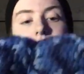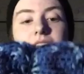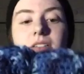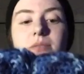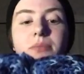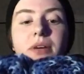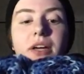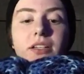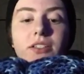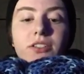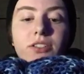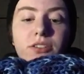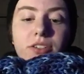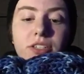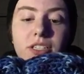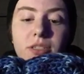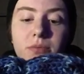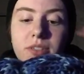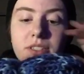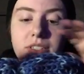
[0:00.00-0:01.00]
this past
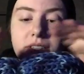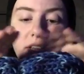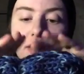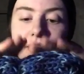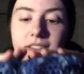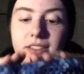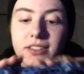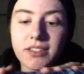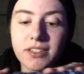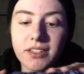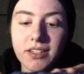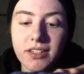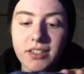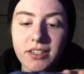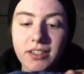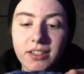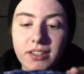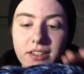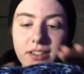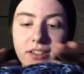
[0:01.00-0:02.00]
Christmas as
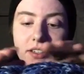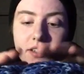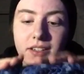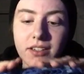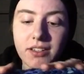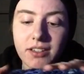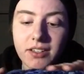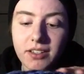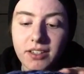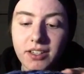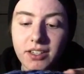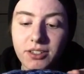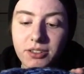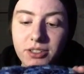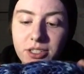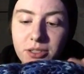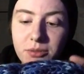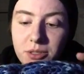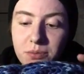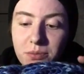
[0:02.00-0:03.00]
a
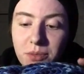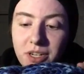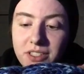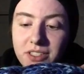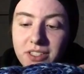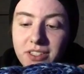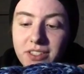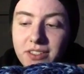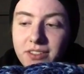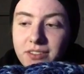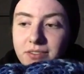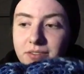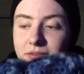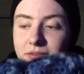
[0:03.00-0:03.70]
Christmas present.